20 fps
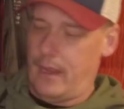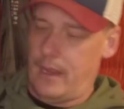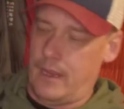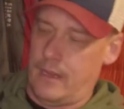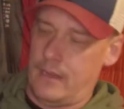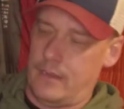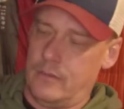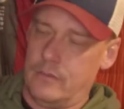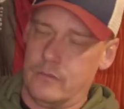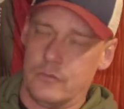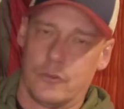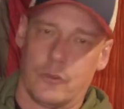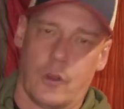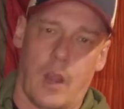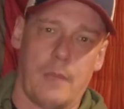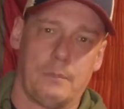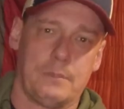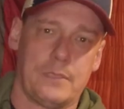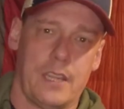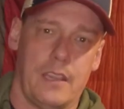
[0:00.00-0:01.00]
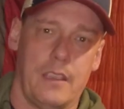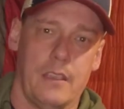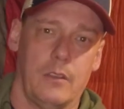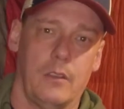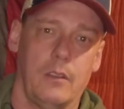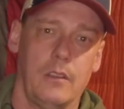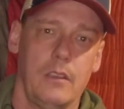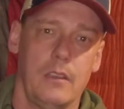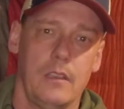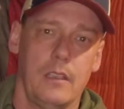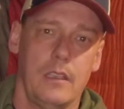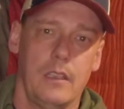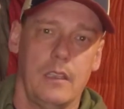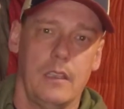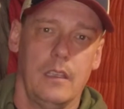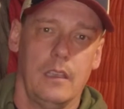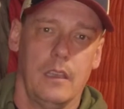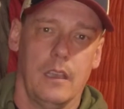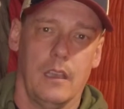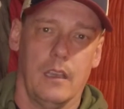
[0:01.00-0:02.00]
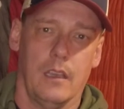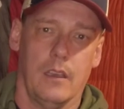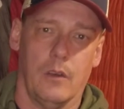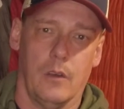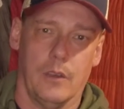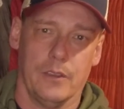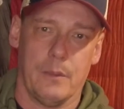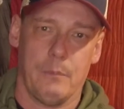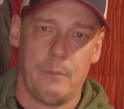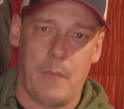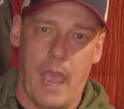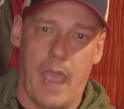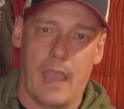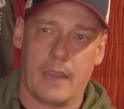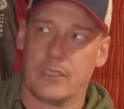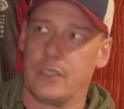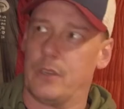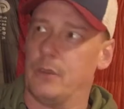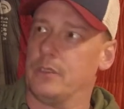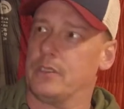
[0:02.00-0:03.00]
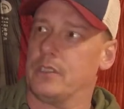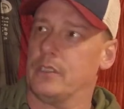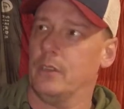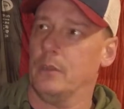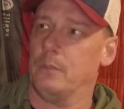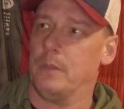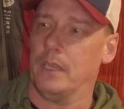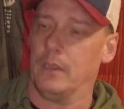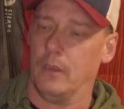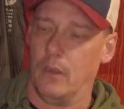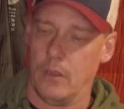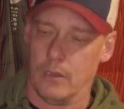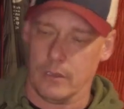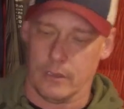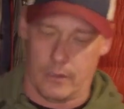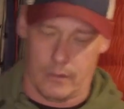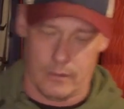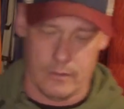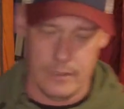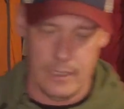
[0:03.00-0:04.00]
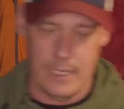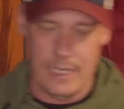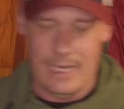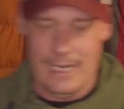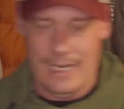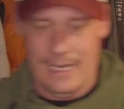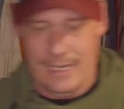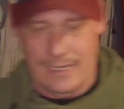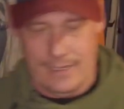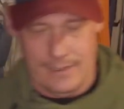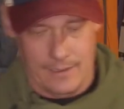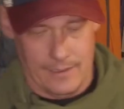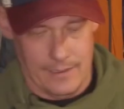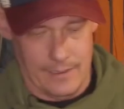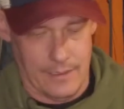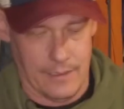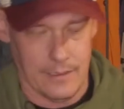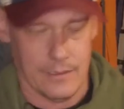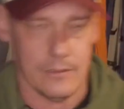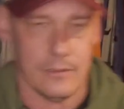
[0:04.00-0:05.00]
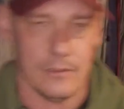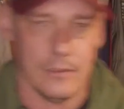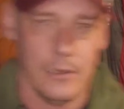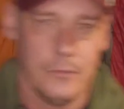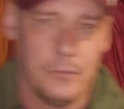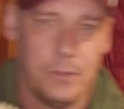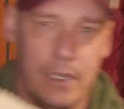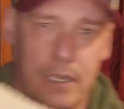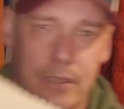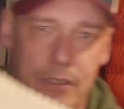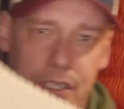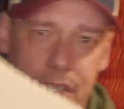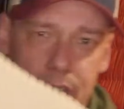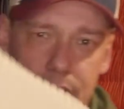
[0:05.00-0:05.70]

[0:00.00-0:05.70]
a drop tail uh, on the back so it's a little bit longer hopefully you can